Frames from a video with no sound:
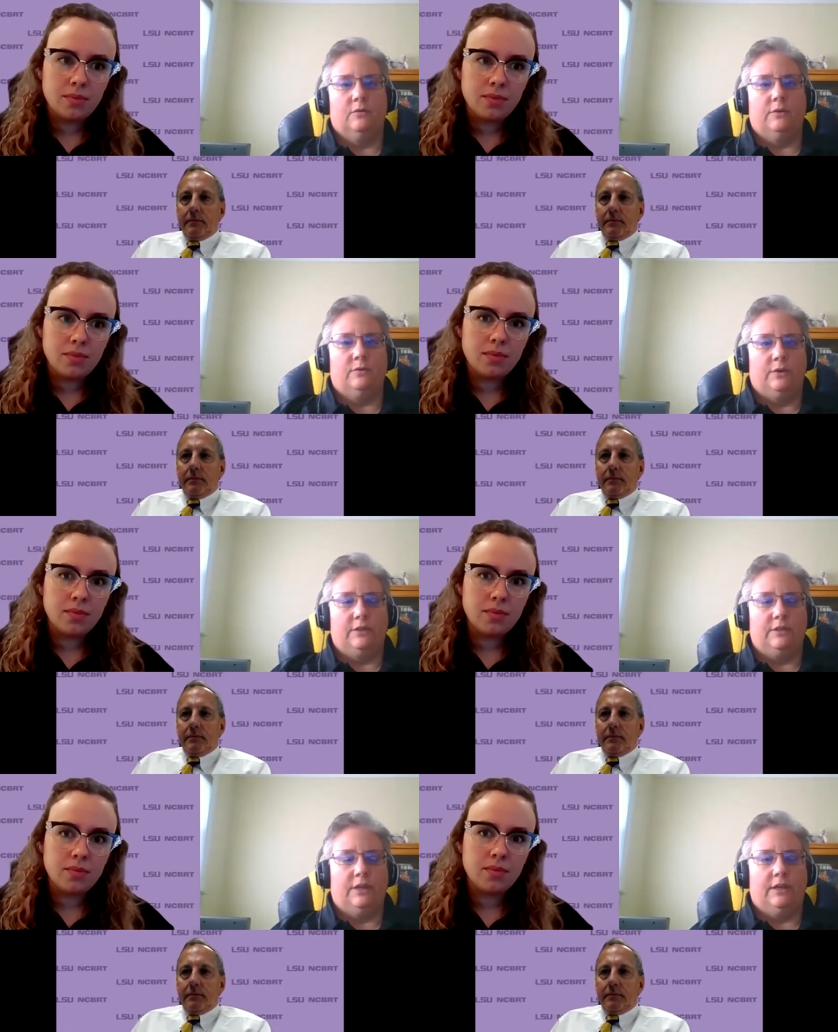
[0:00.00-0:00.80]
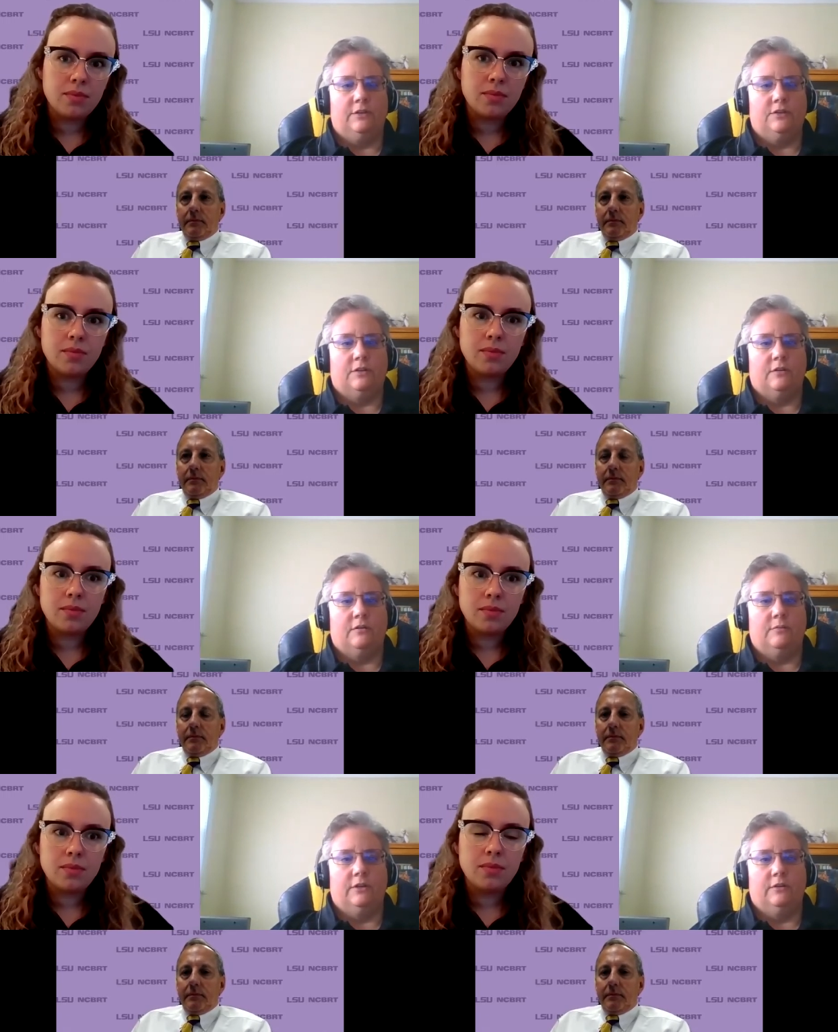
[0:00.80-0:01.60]
Speaker 1: We engaged
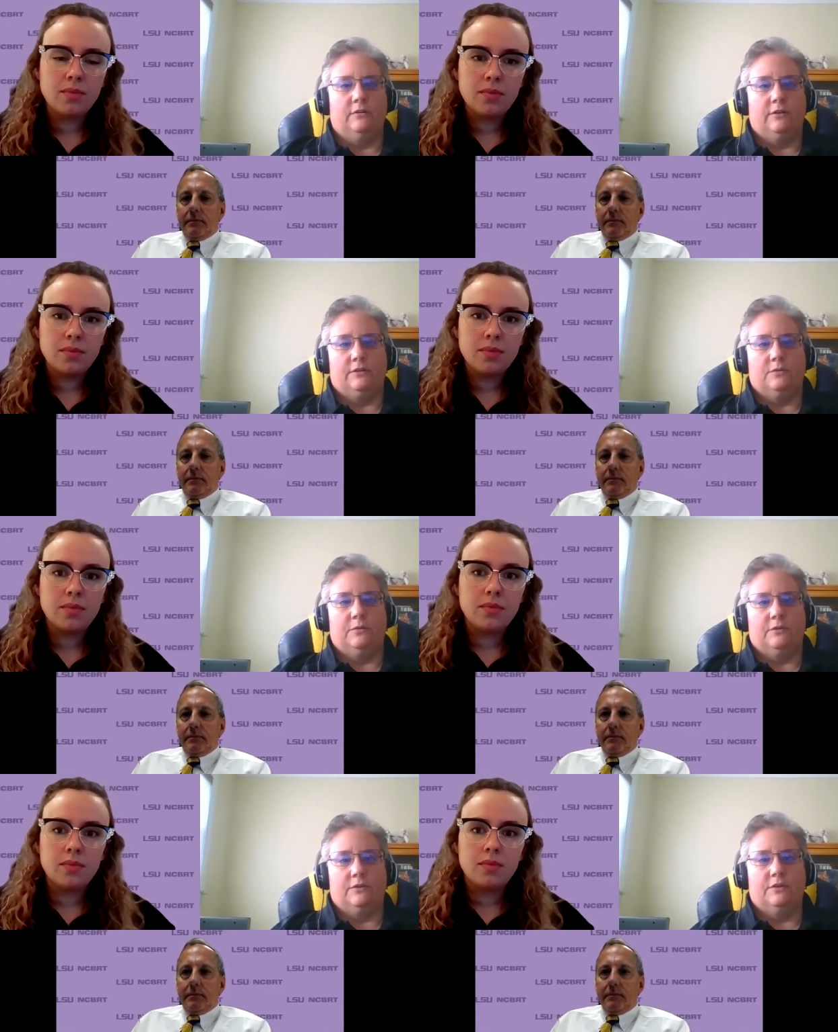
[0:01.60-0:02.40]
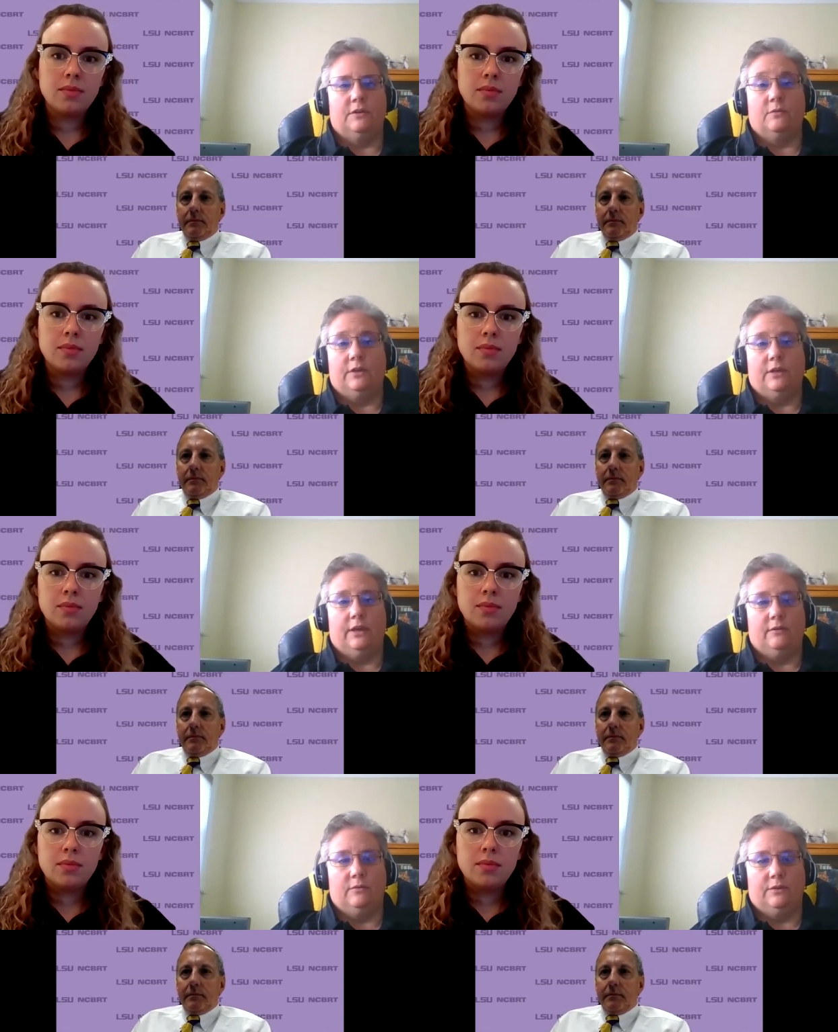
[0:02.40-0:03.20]
our medical experts that we
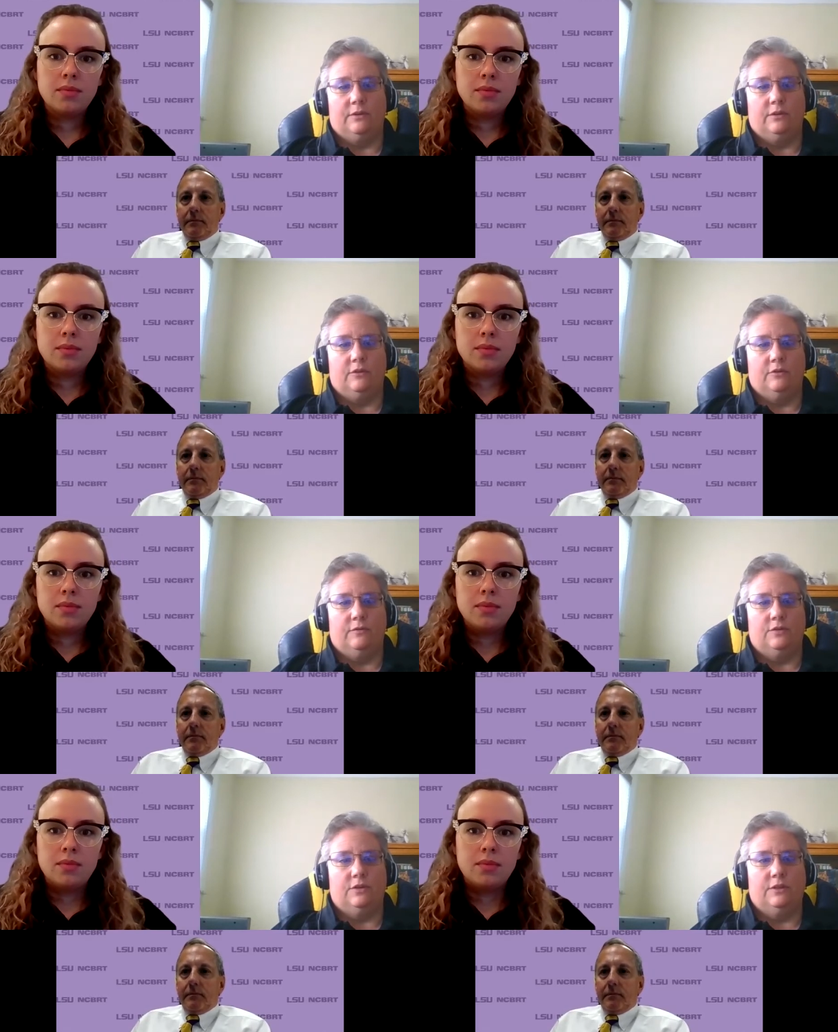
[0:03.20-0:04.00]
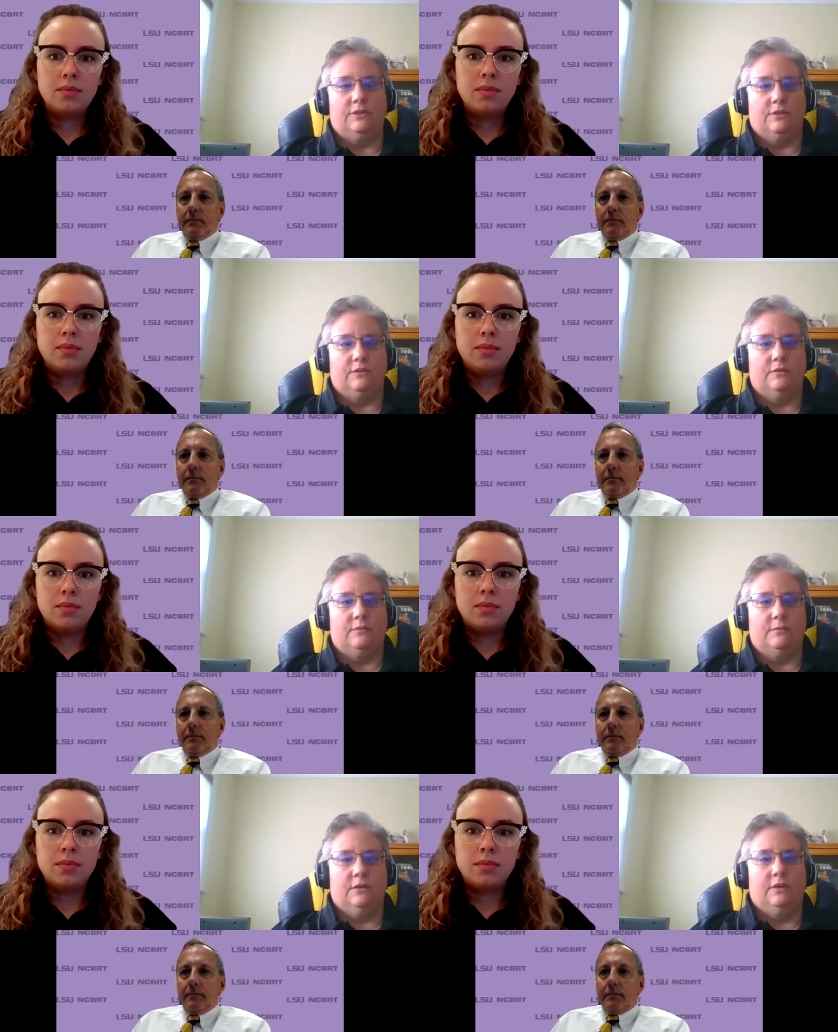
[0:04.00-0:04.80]
had within the university system